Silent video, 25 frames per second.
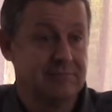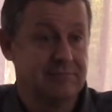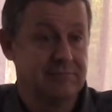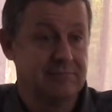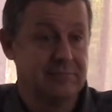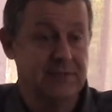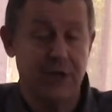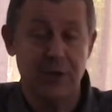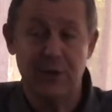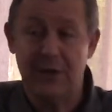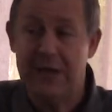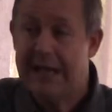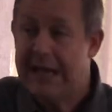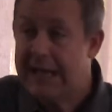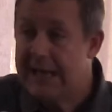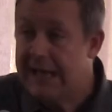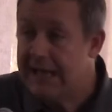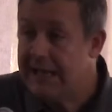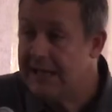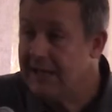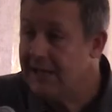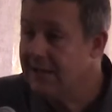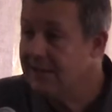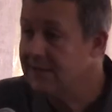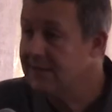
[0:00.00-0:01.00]
No
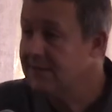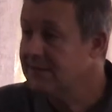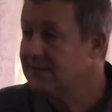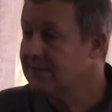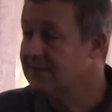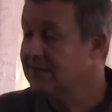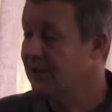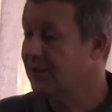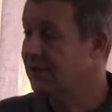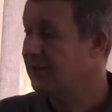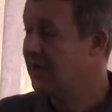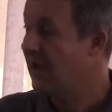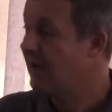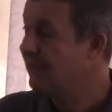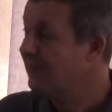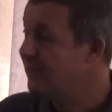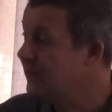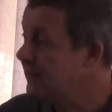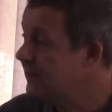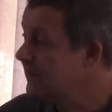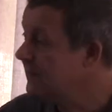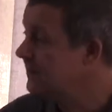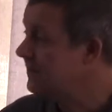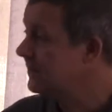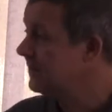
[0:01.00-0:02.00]
king, no
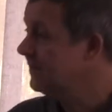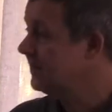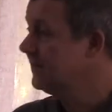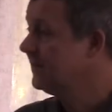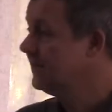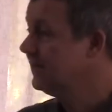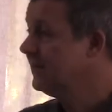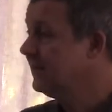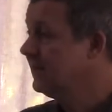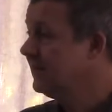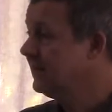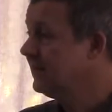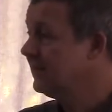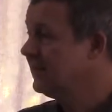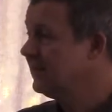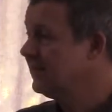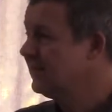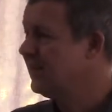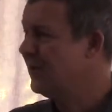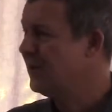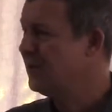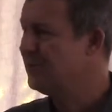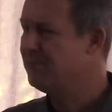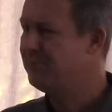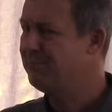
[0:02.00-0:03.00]
government,
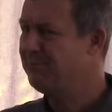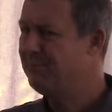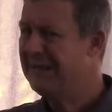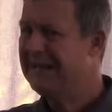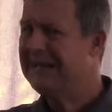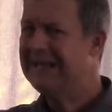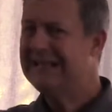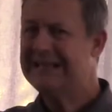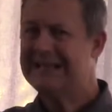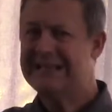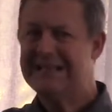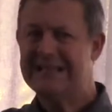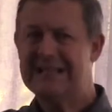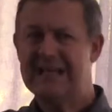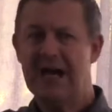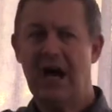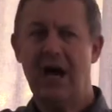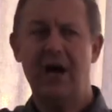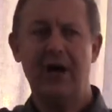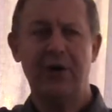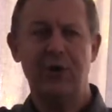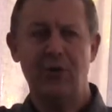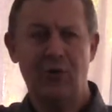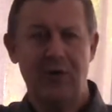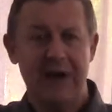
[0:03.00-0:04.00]
no big
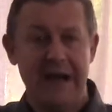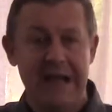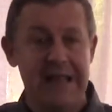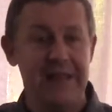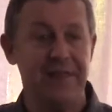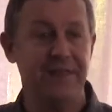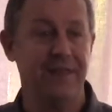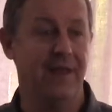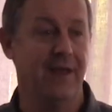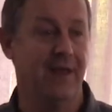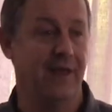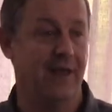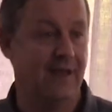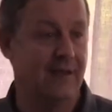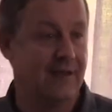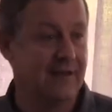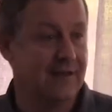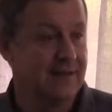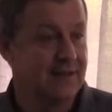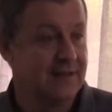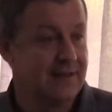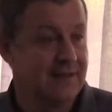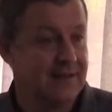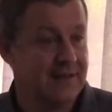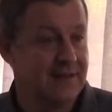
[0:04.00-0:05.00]
gun or anything
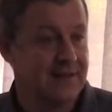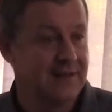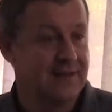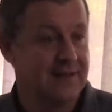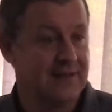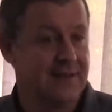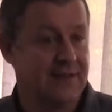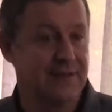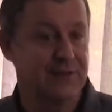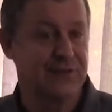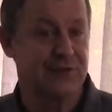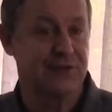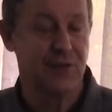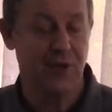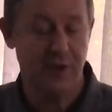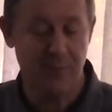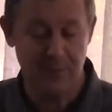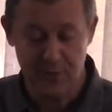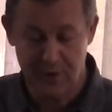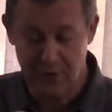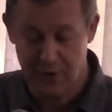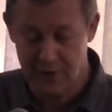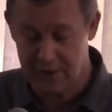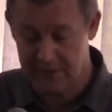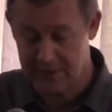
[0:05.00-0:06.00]
can stop
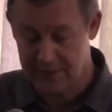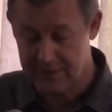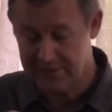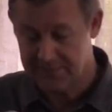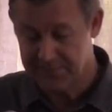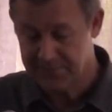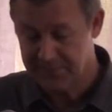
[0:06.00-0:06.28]
God.